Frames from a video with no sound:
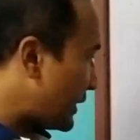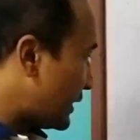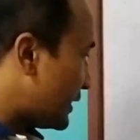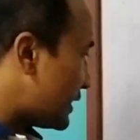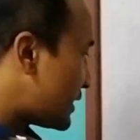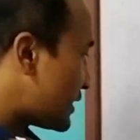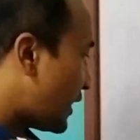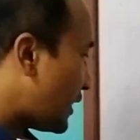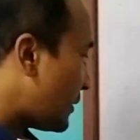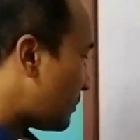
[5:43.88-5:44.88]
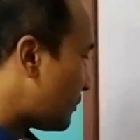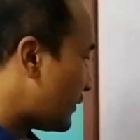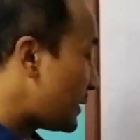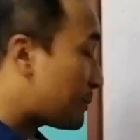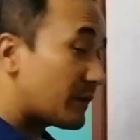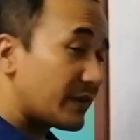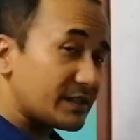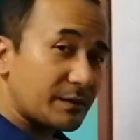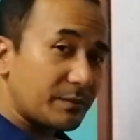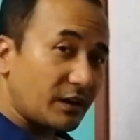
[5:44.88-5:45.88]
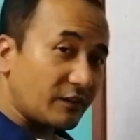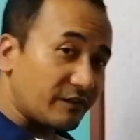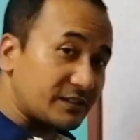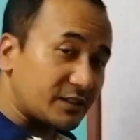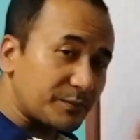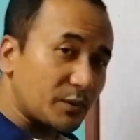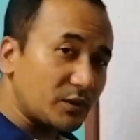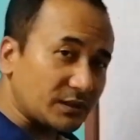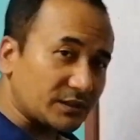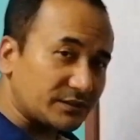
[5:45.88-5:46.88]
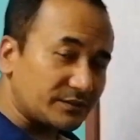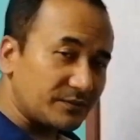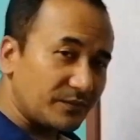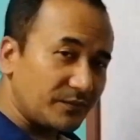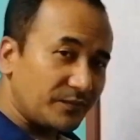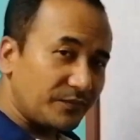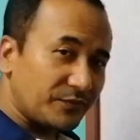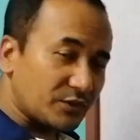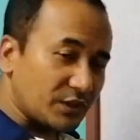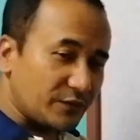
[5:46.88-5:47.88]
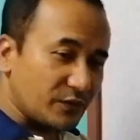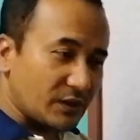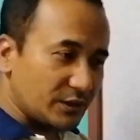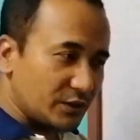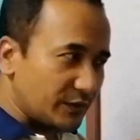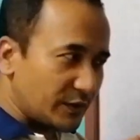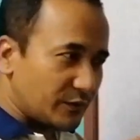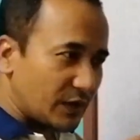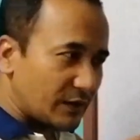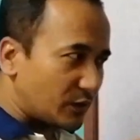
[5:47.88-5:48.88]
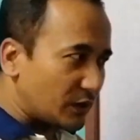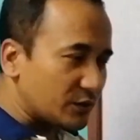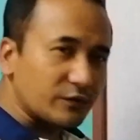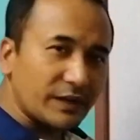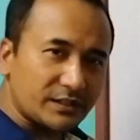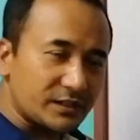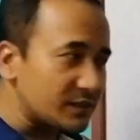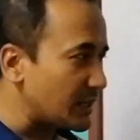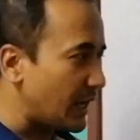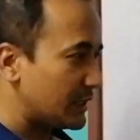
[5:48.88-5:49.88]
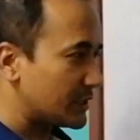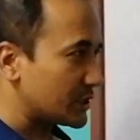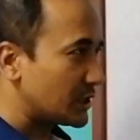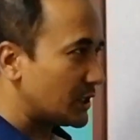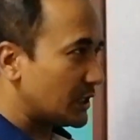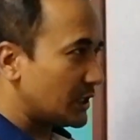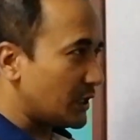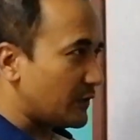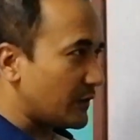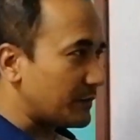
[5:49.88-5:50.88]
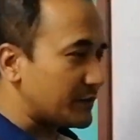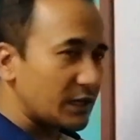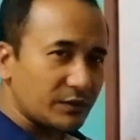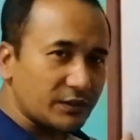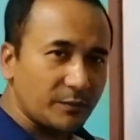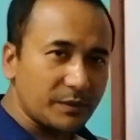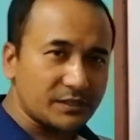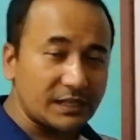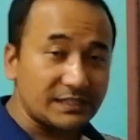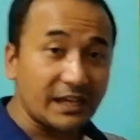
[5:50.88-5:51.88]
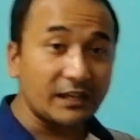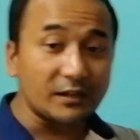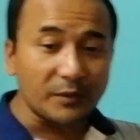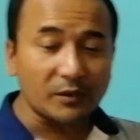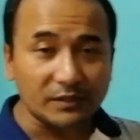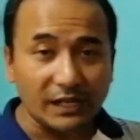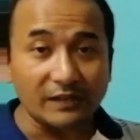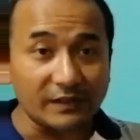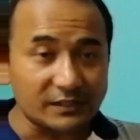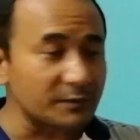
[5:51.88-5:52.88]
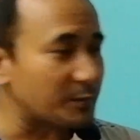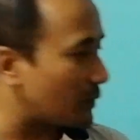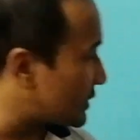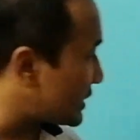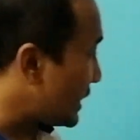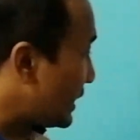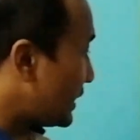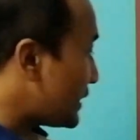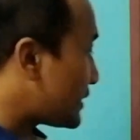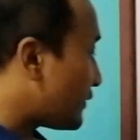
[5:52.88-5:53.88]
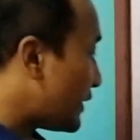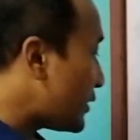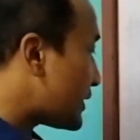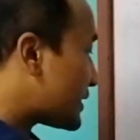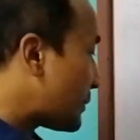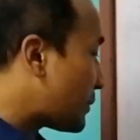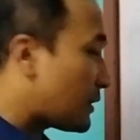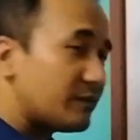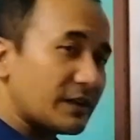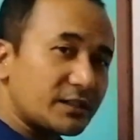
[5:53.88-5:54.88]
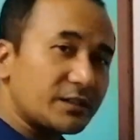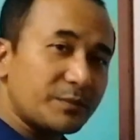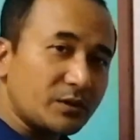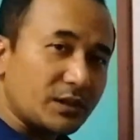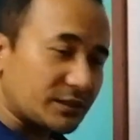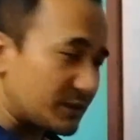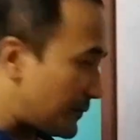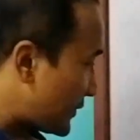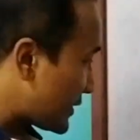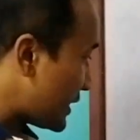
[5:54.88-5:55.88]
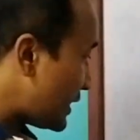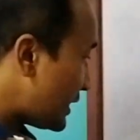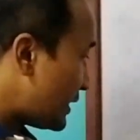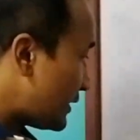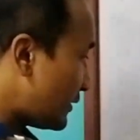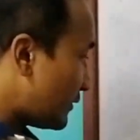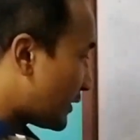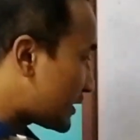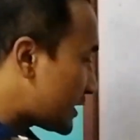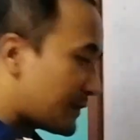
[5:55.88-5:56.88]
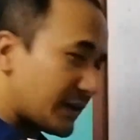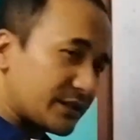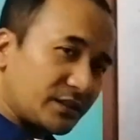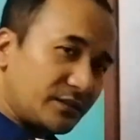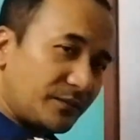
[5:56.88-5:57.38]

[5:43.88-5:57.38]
this is a very perfect example of vector product. So if you have gone through vectors, and if you have dealt with topics like scalar product and vector products, this is a very good example of vector product. See, velocity is vector,